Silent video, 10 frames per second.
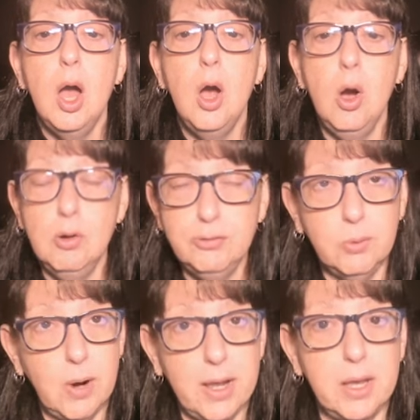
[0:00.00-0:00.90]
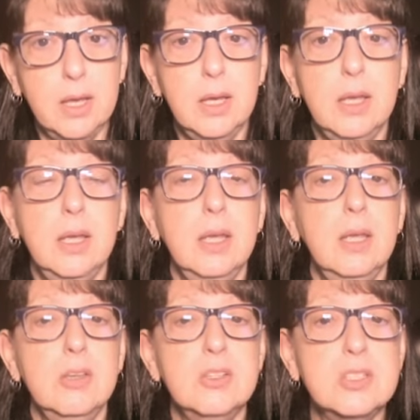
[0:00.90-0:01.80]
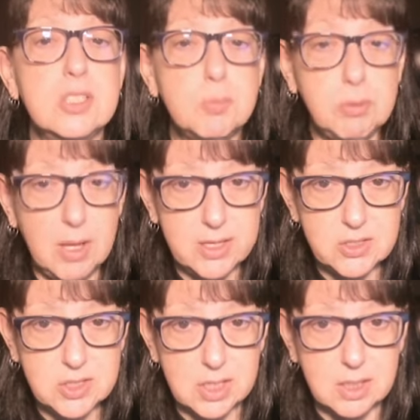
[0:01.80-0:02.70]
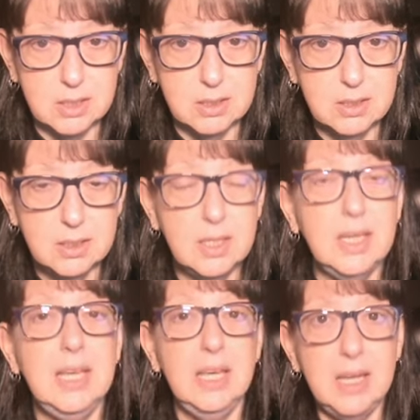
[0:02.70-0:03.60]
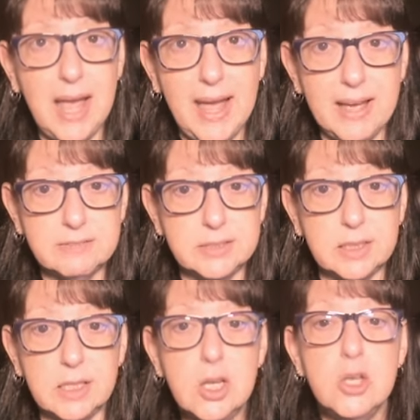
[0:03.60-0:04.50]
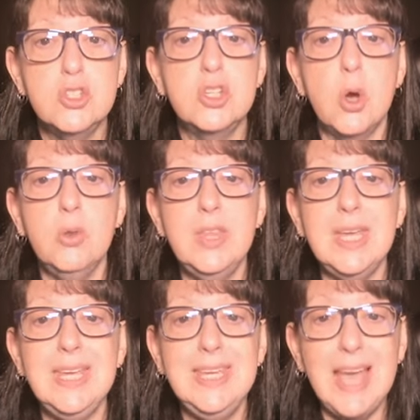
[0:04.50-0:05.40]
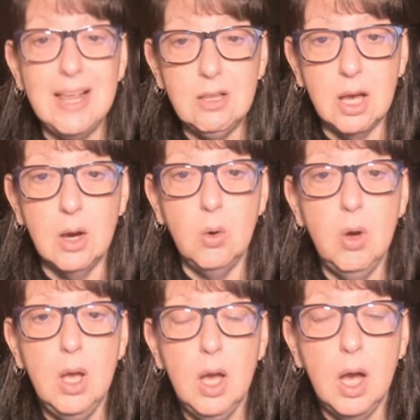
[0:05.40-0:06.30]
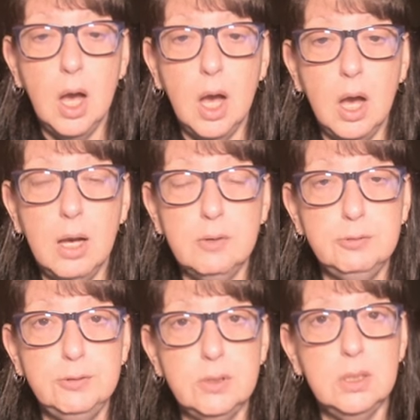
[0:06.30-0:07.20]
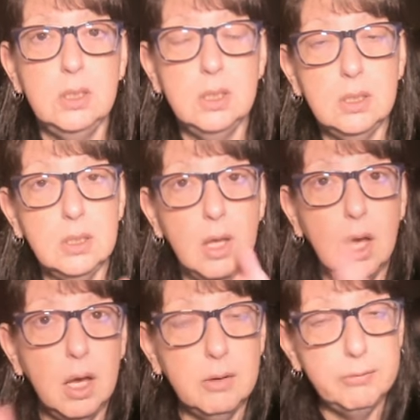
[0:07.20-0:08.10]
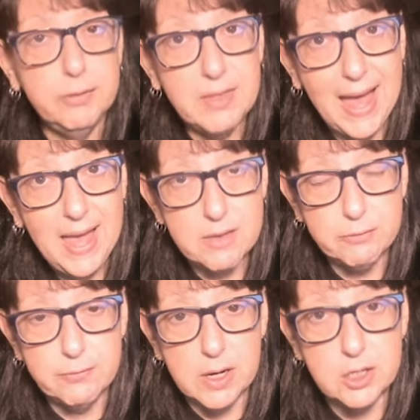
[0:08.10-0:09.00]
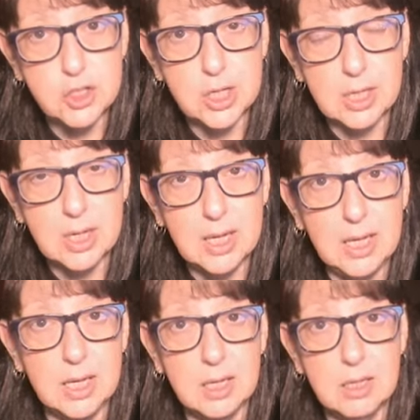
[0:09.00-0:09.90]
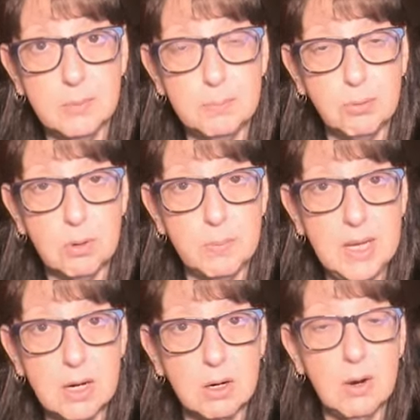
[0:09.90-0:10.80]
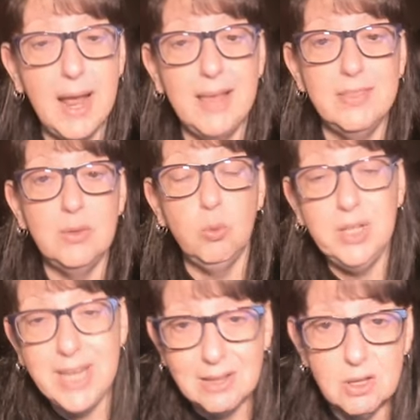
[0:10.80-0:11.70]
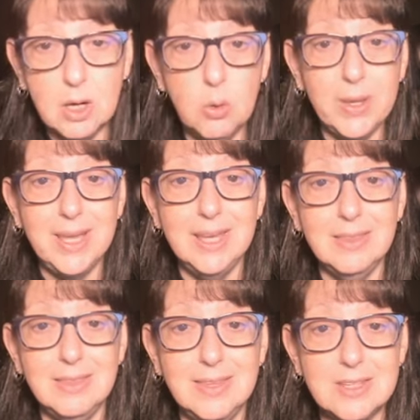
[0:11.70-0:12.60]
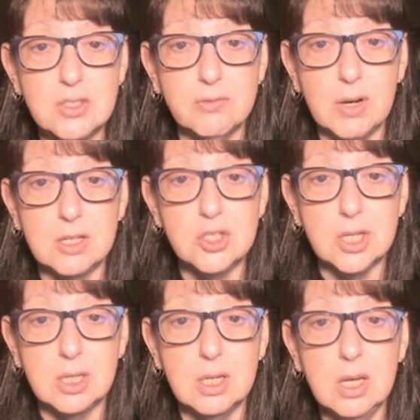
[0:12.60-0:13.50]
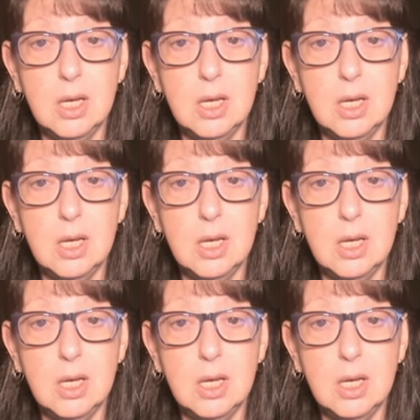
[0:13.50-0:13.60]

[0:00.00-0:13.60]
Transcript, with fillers: Overwrite, splice in Avid. So the yellow of that function in Premiere and the yellow in this function,